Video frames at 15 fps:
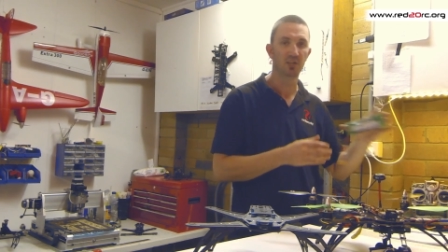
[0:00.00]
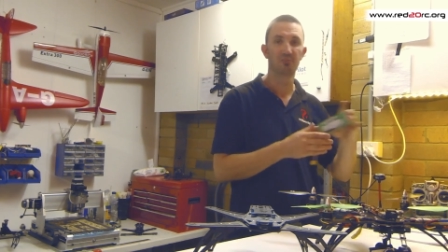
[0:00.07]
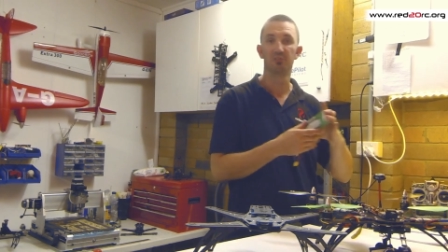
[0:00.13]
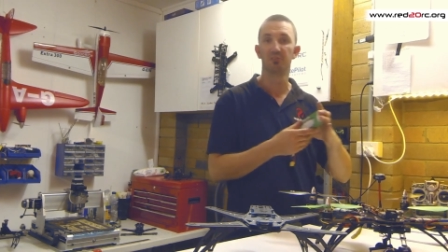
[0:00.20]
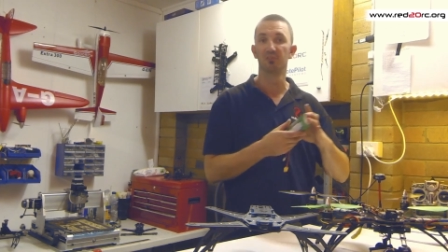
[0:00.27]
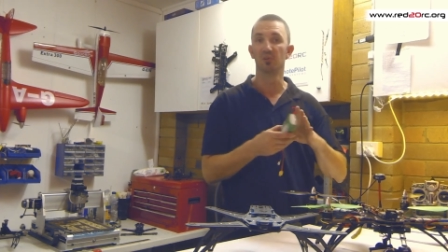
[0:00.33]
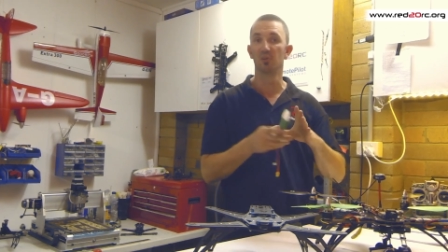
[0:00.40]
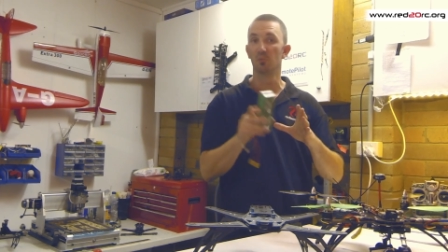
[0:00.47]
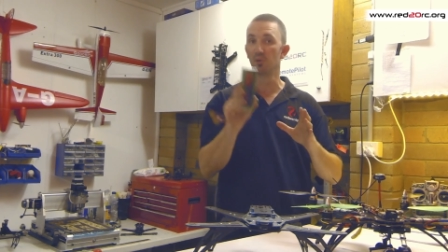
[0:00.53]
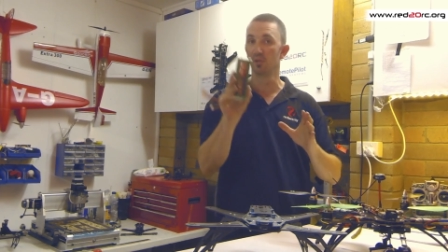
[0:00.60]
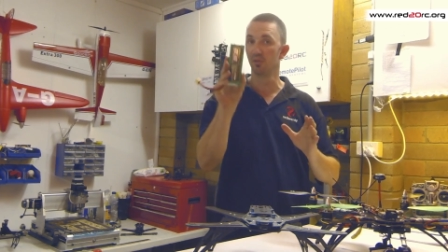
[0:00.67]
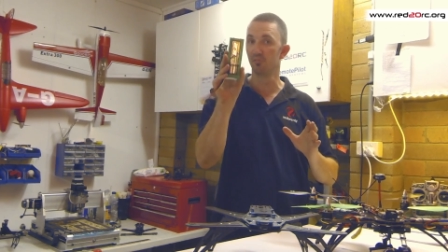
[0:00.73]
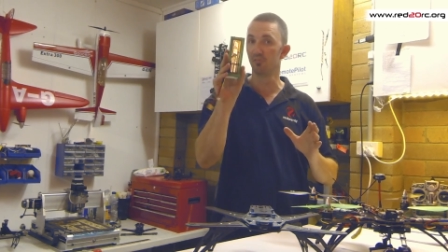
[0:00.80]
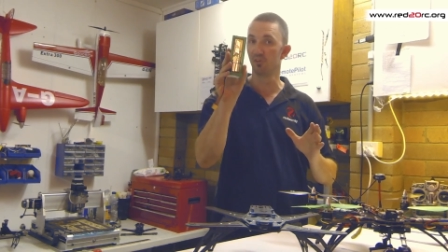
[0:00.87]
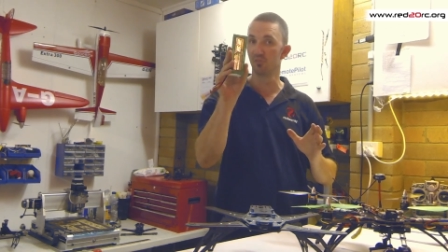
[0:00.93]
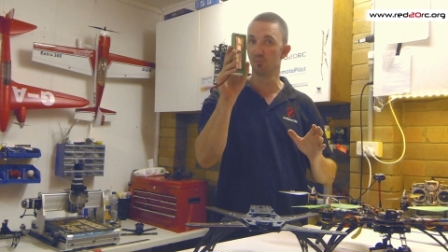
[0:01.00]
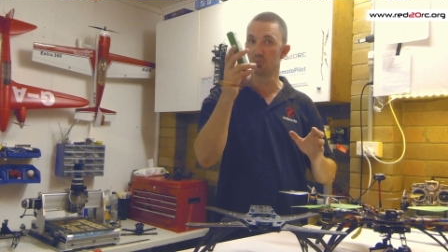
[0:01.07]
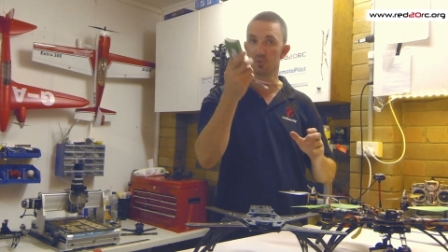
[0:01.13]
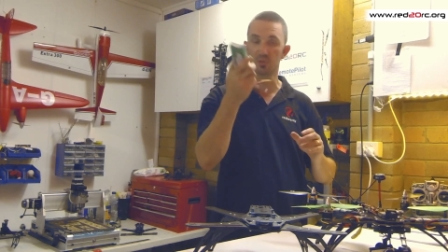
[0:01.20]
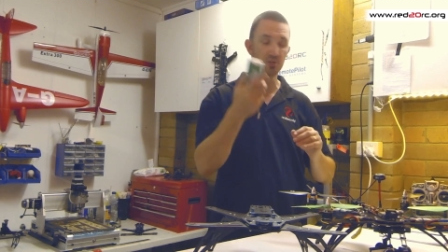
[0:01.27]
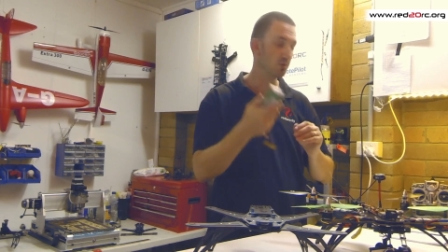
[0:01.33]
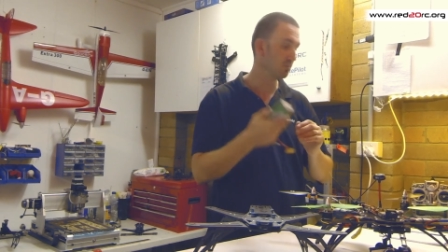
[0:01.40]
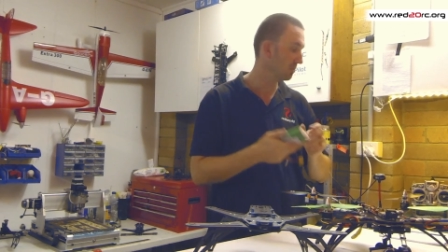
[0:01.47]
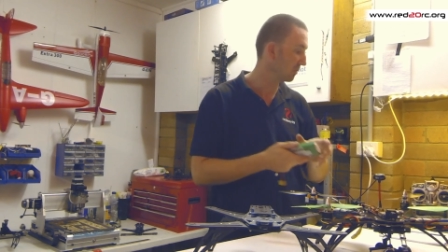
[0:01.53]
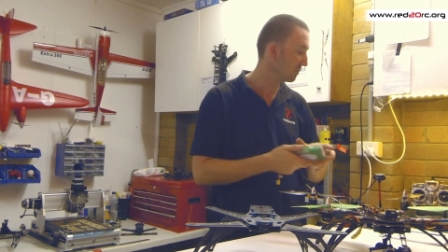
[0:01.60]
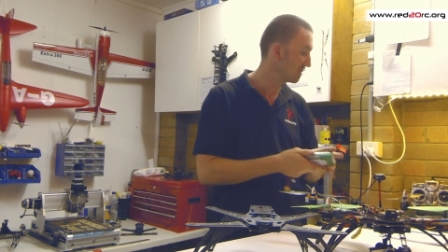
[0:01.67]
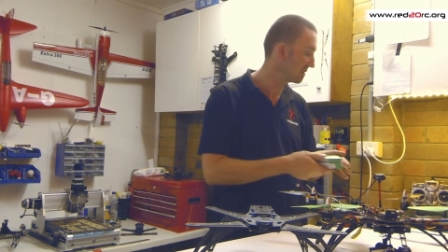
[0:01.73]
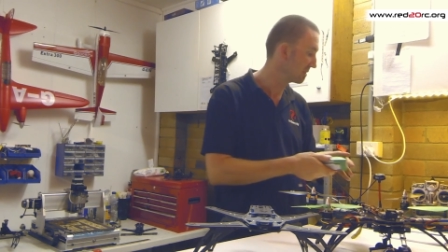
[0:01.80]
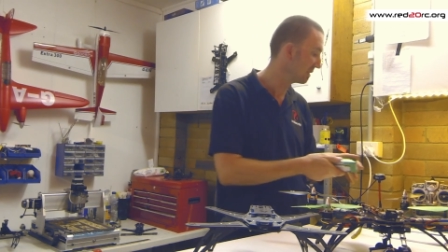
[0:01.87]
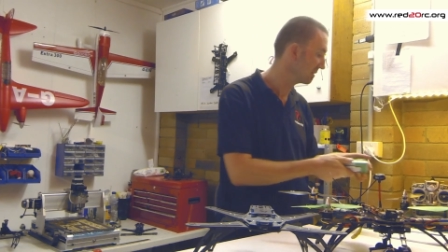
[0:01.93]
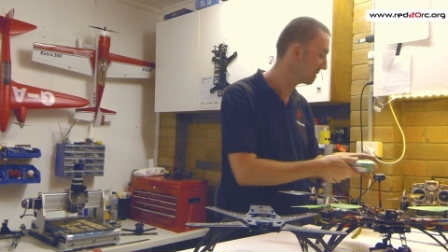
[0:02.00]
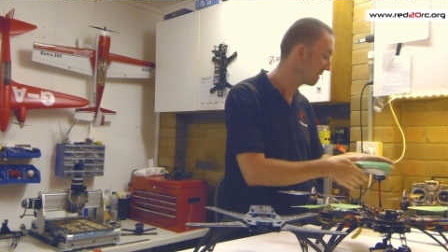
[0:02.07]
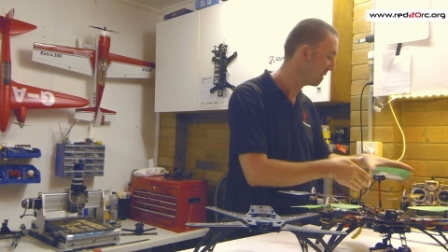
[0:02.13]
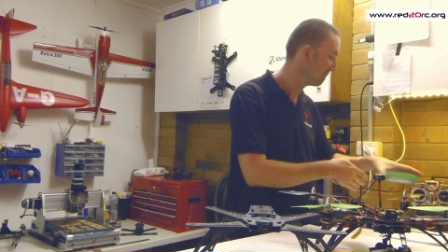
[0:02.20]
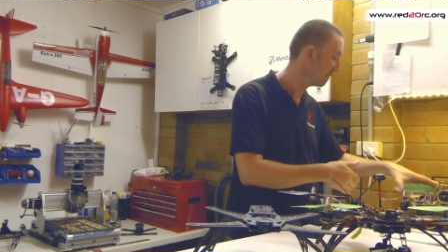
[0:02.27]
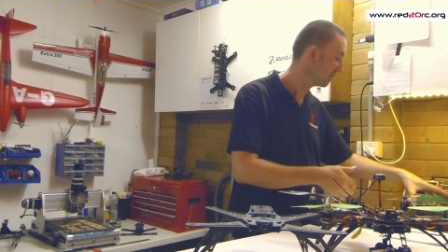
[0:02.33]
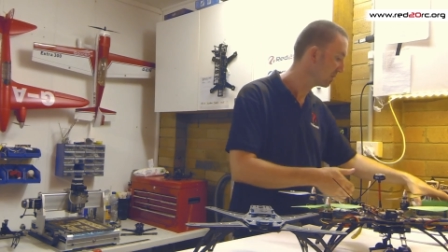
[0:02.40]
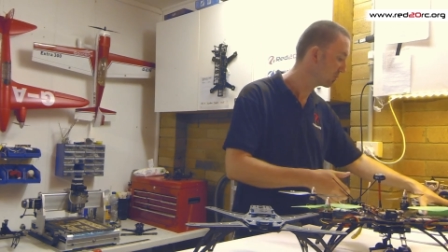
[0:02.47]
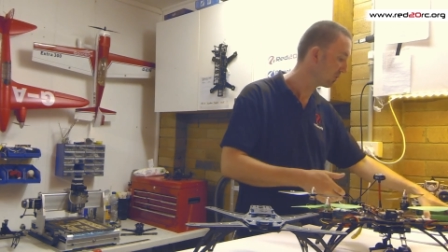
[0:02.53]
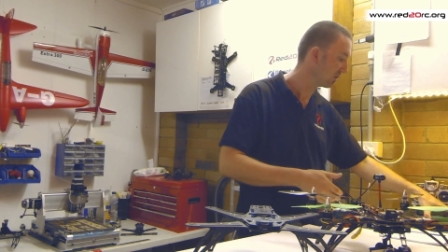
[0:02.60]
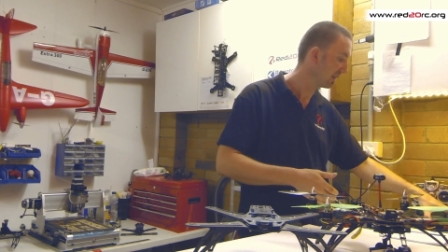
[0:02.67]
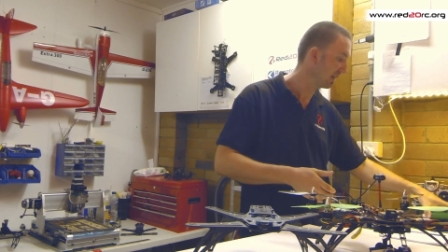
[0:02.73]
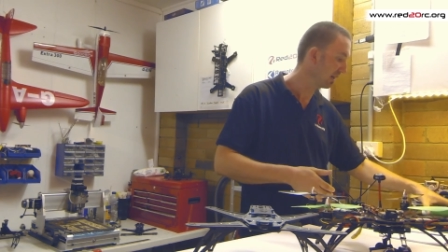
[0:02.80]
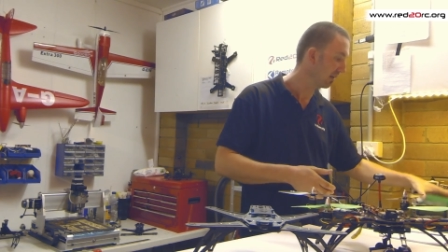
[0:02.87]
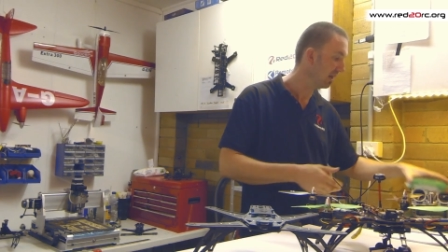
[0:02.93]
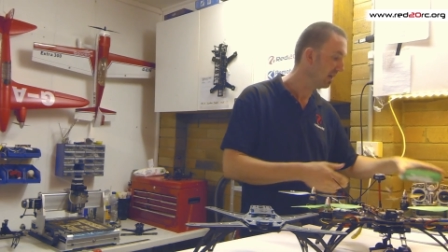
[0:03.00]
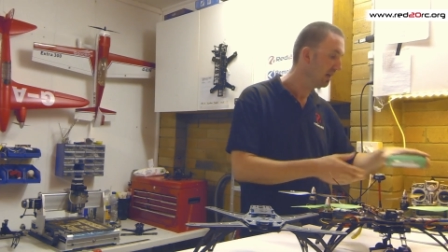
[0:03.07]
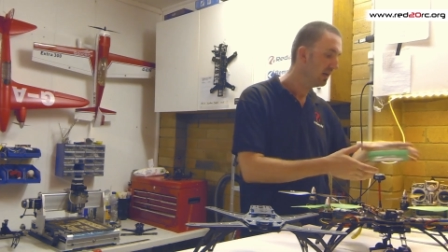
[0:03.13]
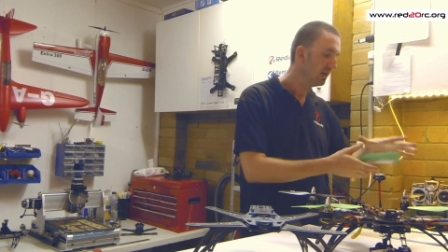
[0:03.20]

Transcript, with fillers: I've even got one of the 5.2 MultiStars that I might try out.